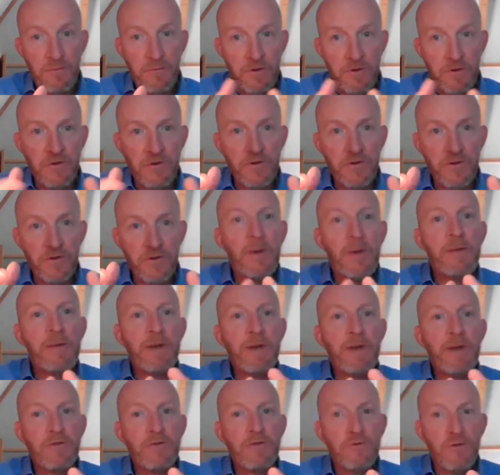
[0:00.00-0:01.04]
you know,
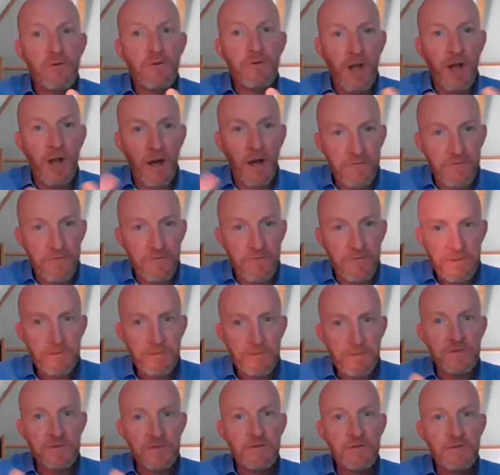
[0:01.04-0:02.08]
maybe not hundreds of
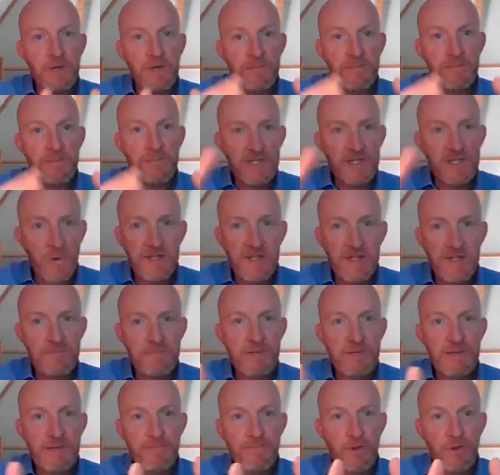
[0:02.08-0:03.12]
people, so maybe 20
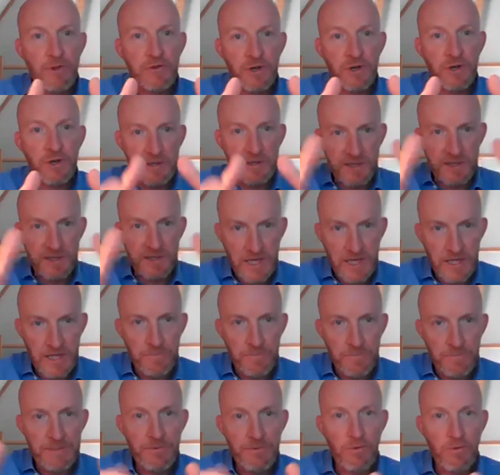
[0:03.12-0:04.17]
people, and you can see the
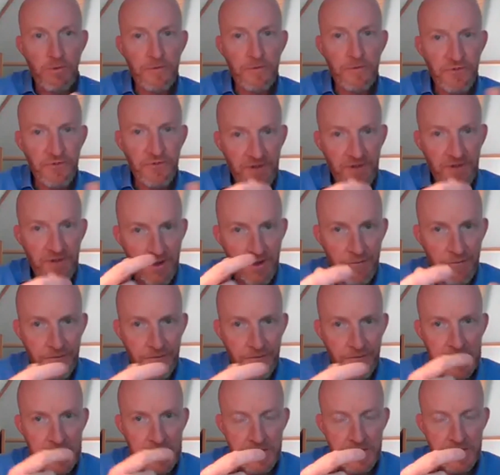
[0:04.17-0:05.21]
people and see their
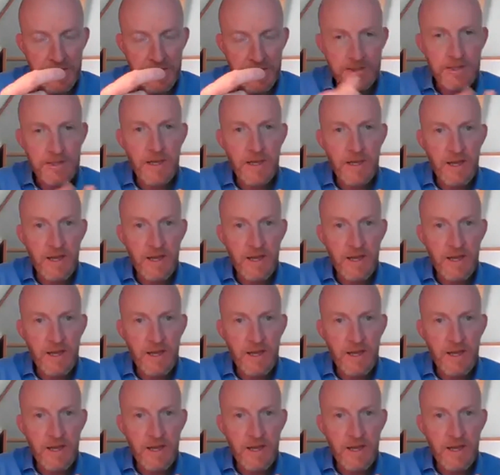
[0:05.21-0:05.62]
faces,